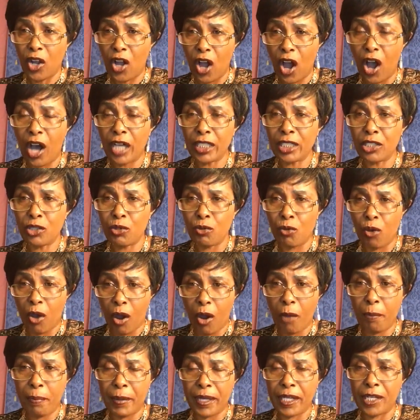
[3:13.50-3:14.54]
God
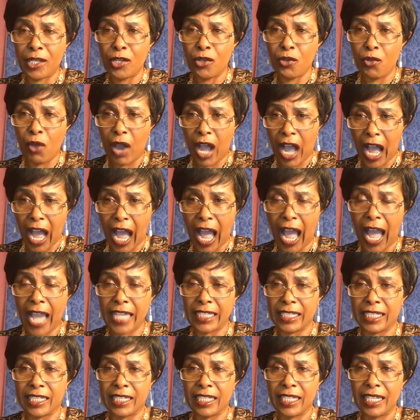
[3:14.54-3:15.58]
to open your
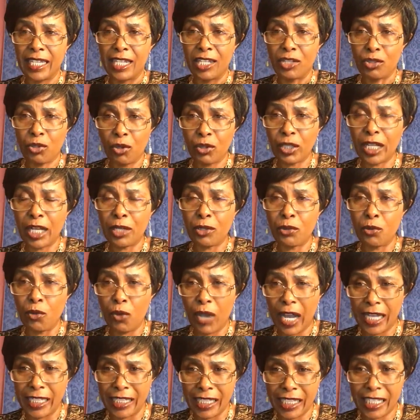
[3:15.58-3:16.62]
eyes so that
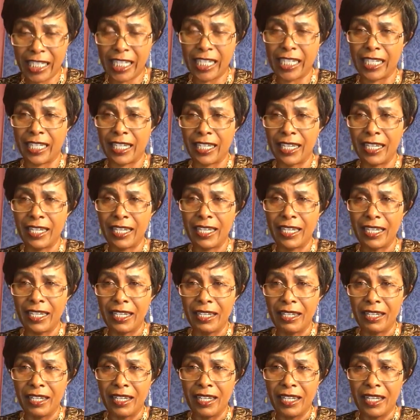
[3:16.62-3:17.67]
you can see.
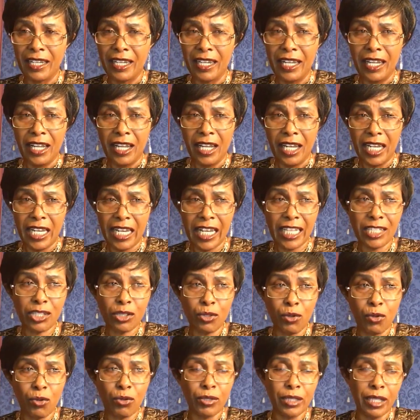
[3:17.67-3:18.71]

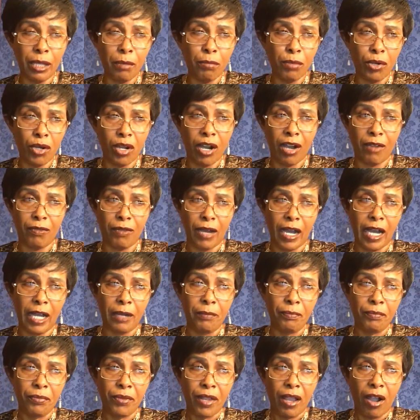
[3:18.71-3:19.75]
Let's look in the book
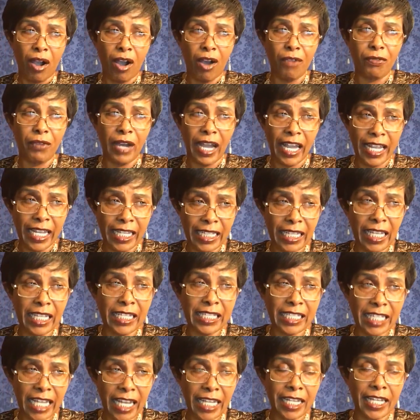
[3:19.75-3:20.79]
of
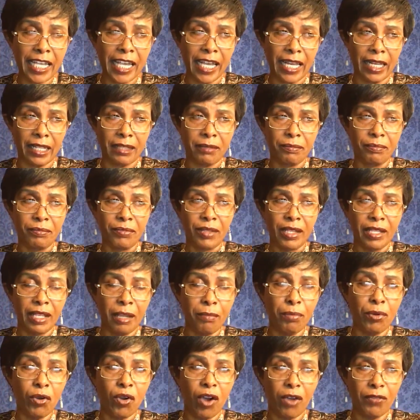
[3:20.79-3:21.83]
Ezekiel.
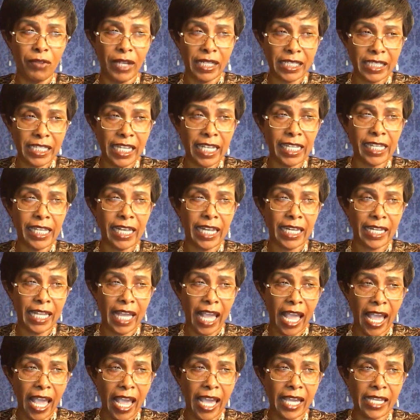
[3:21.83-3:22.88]
The book of Ezekiel
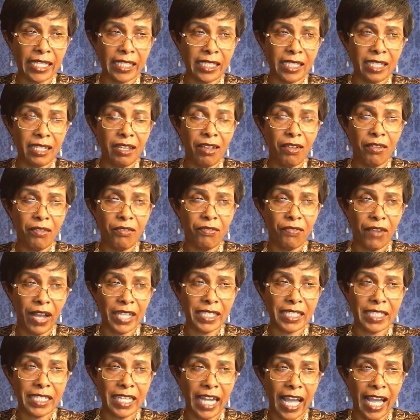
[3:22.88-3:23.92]
8.
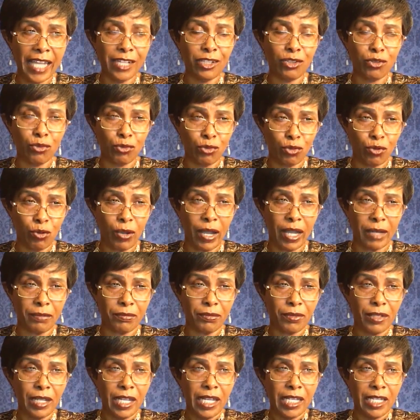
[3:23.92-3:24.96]
Verse 9 to
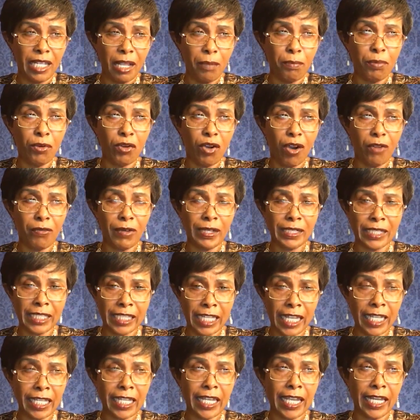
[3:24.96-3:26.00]
12. The book of
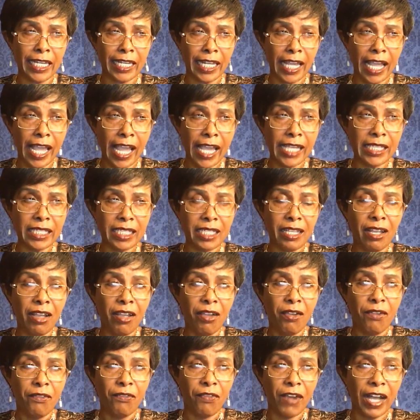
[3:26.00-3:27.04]
Ezekiel 8,
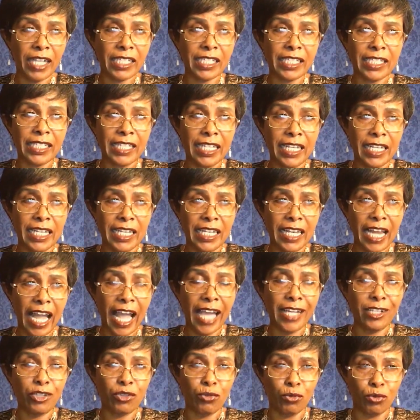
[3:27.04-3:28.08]
verse
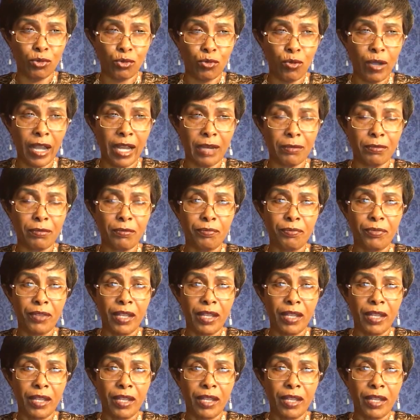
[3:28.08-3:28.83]
9 to 12.